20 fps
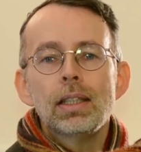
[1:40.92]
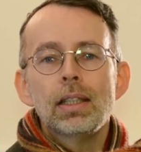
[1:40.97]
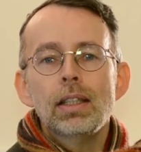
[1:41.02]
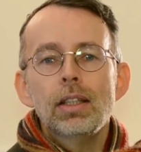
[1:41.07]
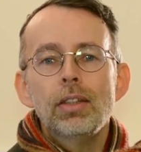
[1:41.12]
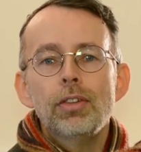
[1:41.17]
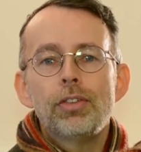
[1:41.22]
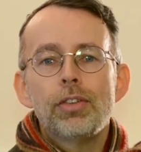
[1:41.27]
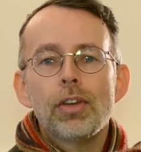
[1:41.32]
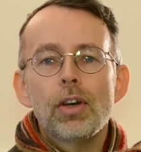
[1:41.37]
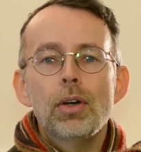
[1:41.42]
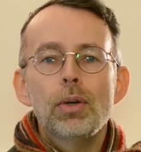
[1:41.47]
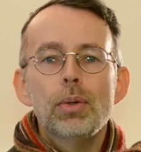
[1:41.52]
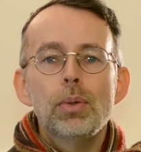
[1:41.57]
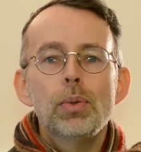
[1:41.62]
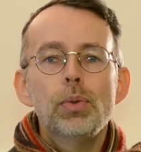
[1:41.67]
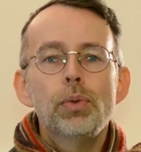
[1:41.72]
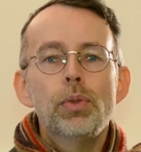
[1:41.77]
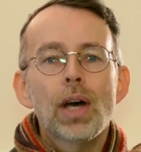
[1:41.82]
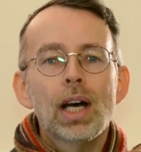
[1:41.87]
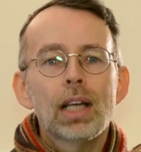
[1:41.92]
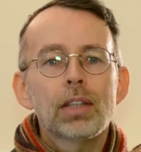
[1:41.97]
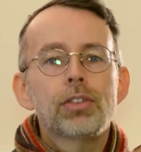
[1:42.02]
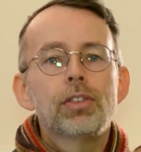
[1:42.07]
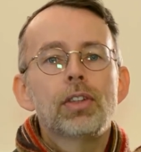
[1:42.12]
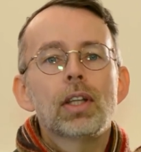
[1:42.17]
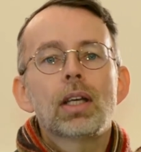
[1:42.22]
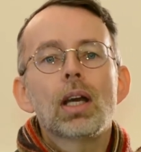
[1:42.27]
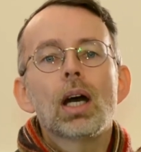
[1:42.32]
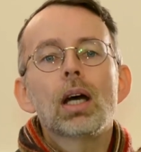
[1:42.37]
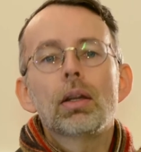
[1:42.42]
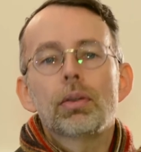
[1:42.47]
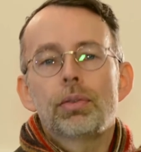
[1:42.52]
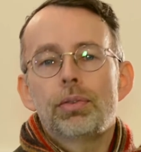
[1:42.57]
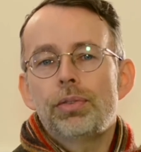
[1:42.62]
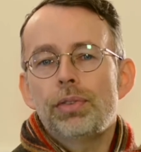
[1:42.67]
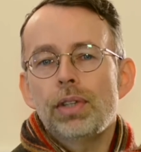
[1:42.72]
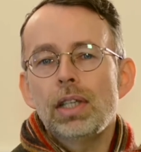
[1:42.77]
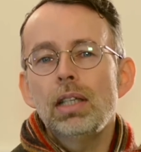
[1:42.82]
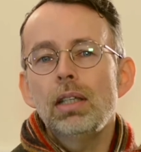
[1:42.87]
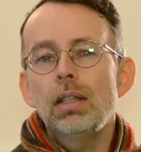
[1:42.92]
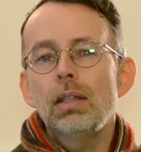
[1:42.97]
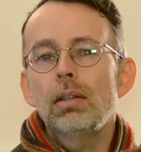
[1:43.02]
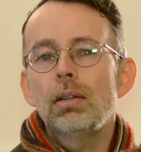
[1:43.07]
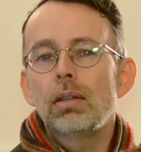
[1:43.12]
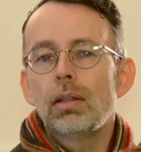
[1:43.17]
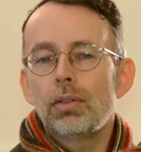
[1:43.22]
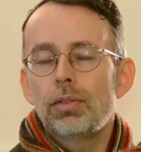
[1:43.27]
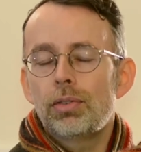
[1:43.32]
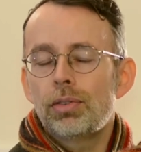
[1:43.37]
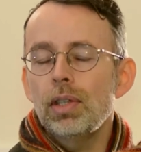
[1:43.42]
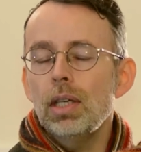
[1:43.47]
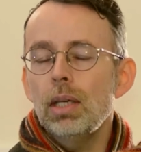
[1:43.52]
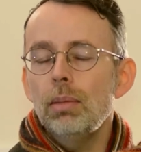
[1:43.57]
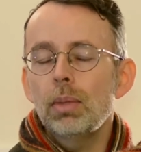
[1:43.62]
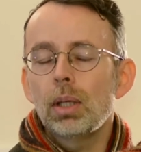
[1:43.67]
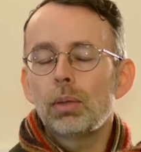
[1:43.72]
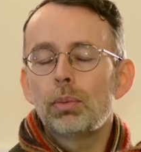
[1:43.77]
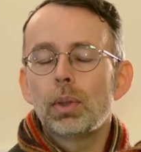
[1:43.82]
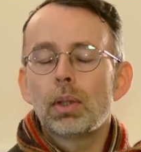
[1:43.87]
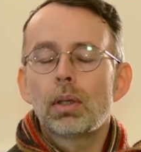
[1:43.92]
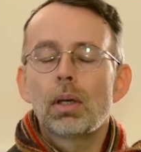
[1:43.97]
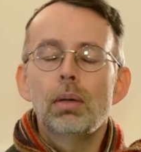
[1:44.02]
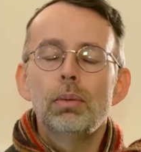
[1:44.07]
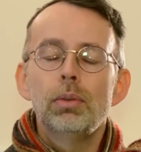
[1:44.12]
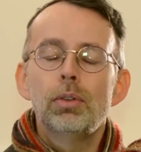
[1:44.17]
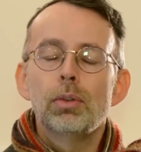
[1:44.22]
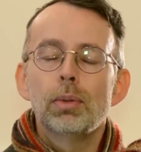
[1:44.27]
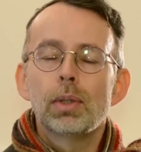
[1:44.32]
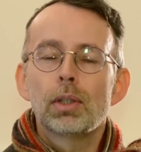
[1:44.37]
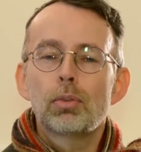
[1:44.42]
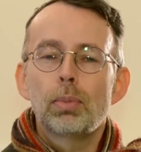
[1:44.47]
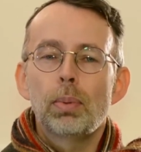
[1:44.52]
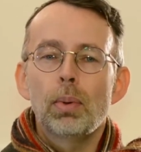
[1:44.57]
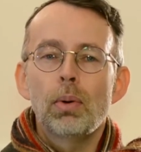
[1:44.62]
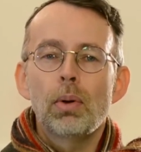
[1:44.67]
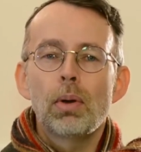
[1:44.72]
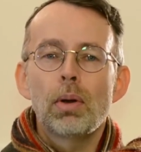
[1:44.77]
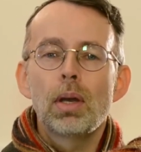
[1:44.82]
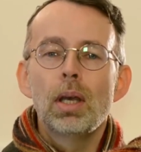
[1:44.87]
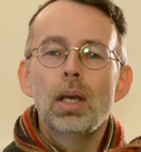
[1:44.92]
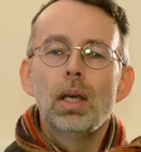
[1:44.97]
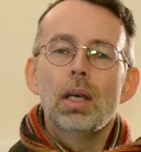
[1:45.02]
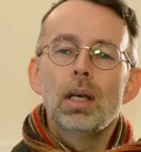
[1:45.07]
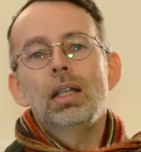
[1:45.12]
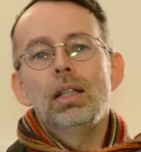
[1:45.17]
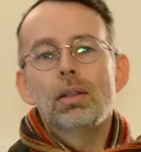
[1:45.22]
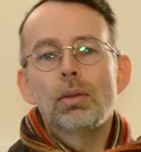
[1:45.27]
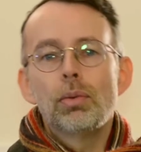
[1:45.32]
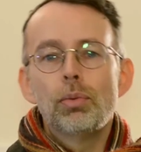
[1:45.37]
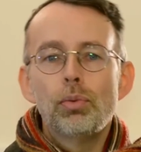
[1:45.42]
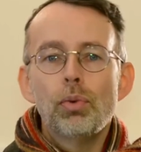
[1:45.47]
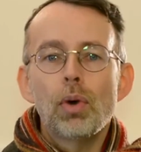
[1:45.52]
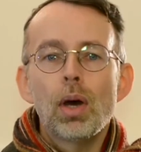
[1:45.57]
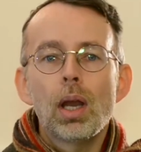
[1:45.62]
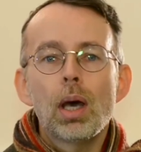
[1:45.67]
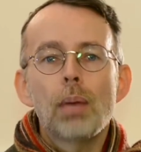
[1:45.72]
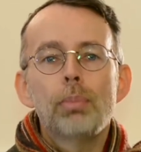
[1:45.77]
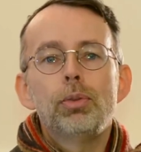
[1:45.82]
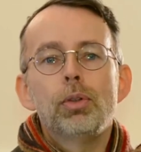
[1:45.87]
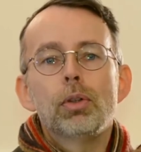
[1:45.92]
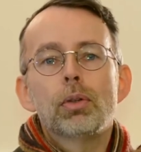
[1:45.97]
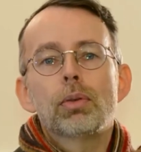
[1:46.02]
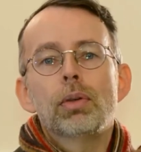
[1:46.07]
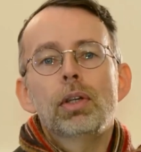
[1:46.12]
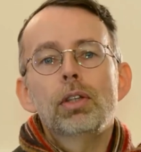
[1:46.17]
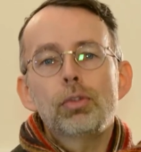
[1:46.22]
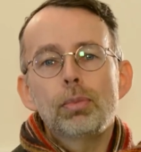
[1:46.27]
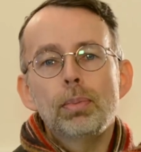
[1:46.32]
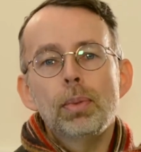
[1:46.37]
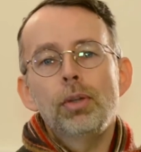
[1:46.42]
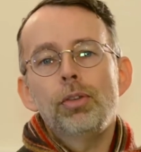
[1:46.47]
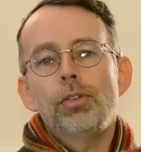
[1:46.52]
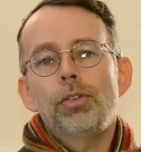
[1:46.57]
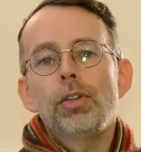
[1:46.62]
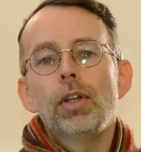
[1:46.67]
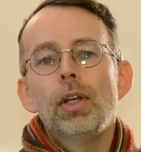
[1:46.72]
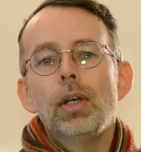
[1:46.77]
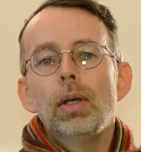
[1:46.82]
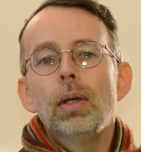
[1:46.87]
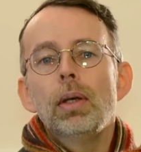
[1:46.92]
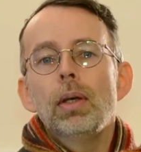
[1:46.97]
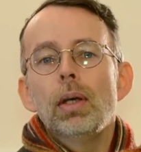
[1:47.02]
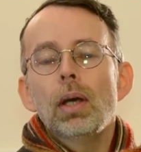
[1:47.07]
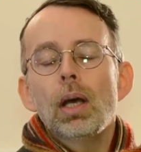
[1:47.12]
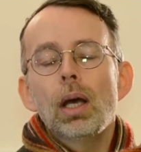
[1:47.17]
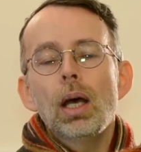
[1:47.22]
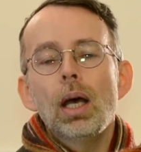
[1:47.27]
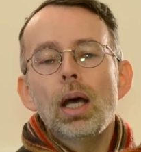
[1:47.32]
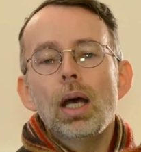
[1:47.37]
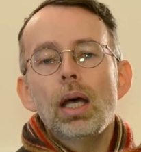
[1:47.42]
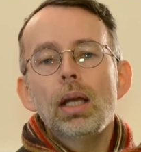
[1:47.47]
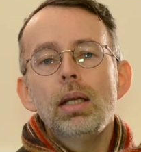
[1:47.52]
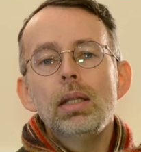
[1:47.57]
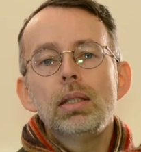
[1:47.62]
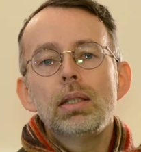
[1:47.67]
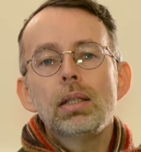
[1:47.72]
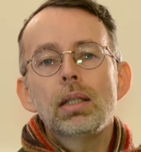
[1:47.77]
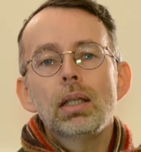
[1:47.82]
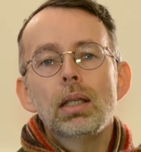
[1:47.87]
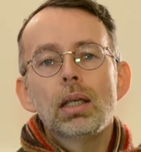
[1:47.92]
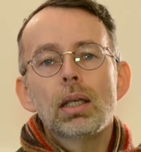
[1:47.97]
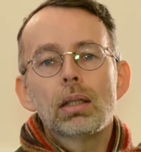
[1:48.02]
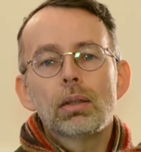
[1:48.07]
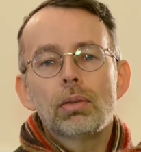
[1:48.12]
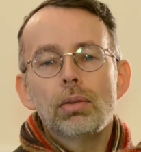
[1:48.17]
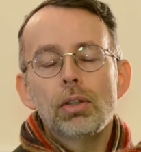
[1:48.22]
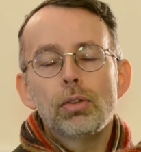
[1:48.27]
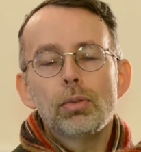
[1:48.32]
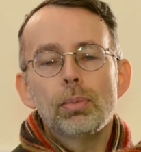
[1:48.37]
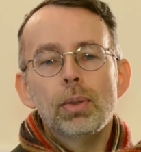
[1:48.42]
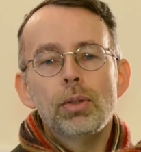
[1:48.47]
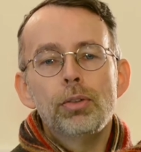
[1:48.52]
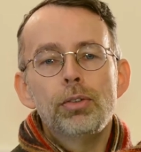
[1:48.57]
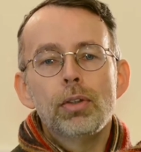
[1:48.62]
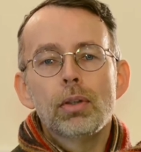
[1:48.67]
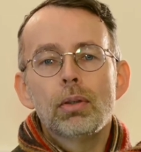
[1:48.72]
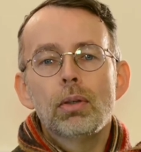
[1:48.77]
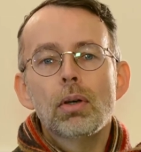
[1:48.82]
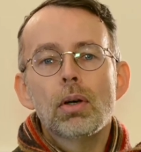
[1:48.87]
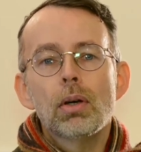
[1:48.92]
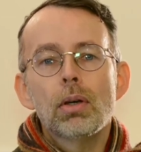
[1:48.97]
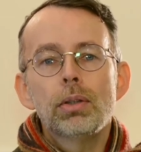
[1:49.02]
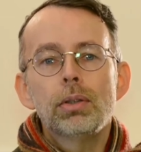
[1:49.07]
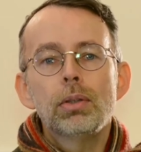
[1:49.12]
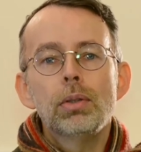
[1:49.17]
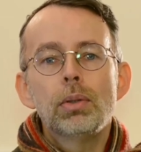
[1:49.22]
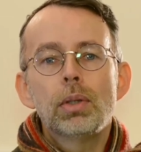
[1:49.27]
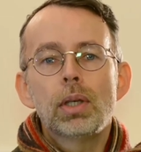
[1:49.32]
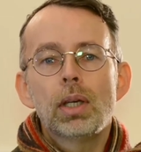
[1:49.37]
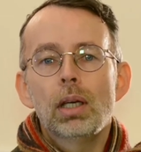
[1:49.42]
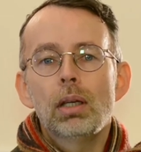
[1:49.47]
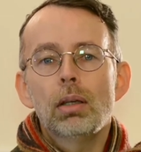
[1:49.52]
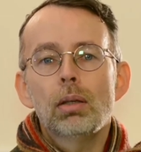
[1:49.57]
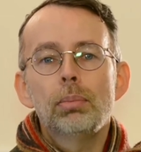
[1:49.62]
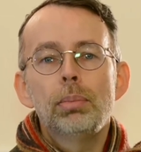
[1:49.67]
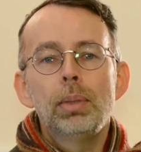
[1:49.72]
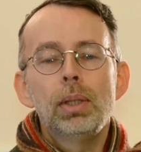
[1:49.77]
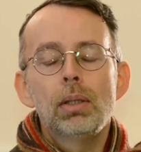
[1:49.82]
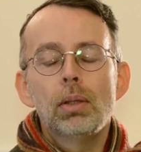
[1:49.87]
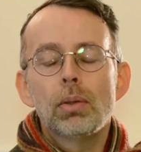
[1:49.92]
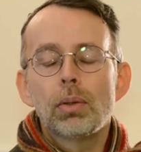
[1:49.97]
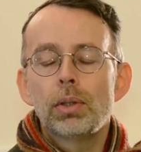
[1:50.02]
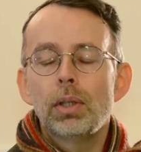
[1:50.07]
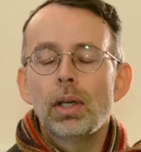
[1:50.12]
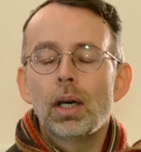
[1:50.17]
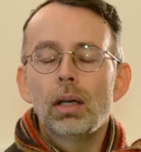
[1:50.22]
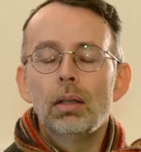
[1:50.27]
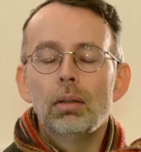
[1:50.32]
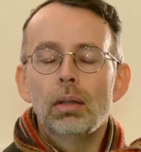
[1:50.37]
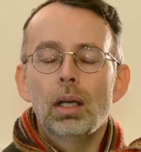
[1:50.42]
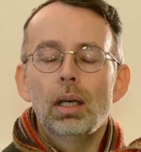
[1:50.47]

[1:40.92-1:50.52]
So that's the kind of thing, the theme that we're going to explore in the run-up to Christmas and at Christmas, the God who cannot be locked down.